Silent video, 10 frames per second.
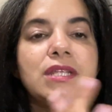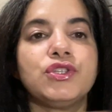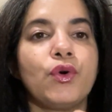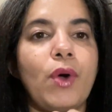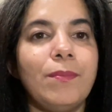
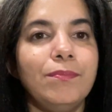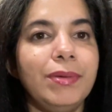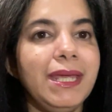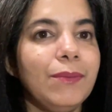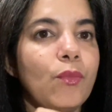so I'm
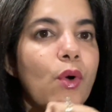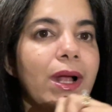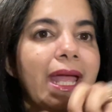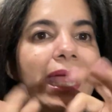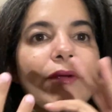being more
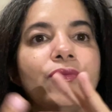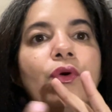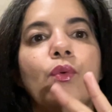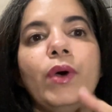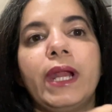
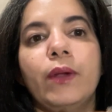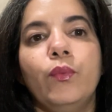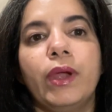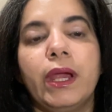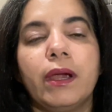careful what I
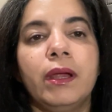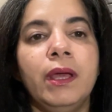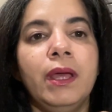wear.